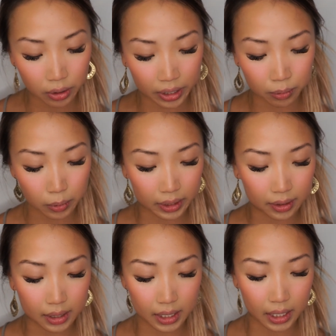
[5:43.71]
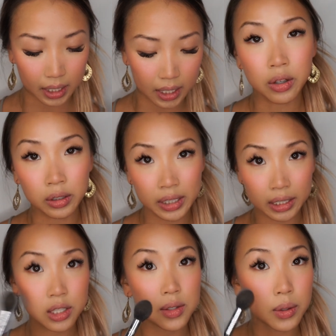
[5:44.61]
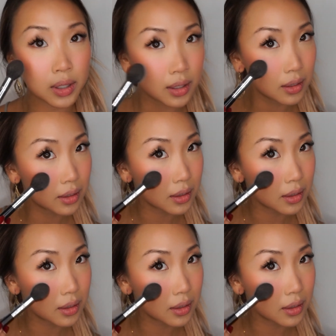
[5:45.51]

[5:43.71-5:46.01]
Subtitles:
in with the Girl Next Door